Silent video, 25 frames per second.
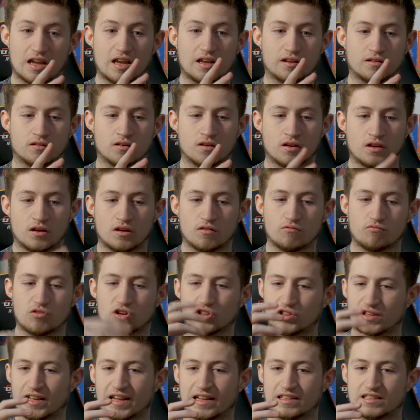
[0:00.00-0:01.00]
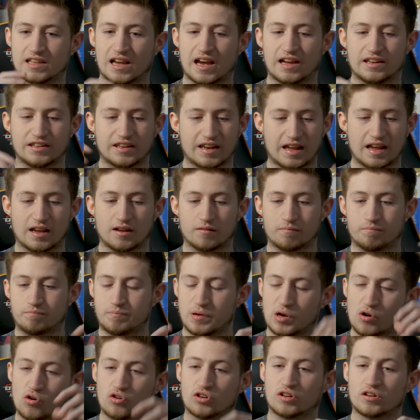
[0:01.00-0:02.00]
they relate it and they
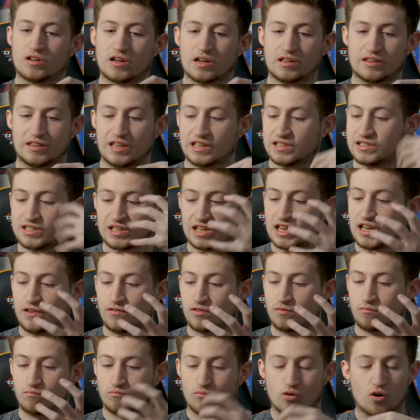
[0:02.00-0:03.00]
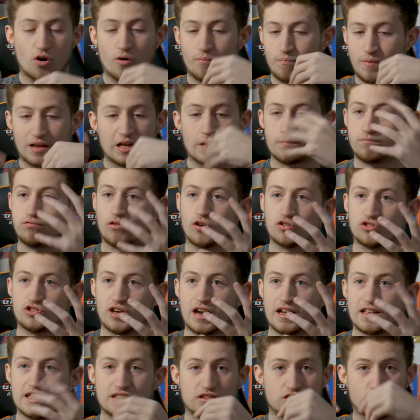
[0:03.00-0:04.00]
build this even more bigger
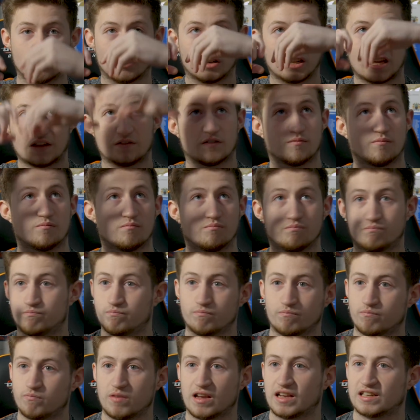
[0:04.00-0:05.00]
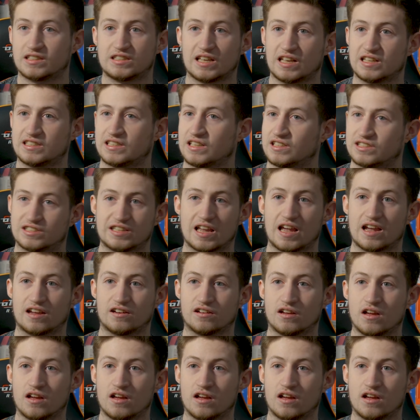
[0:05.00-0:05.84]
project into an even, it's insane.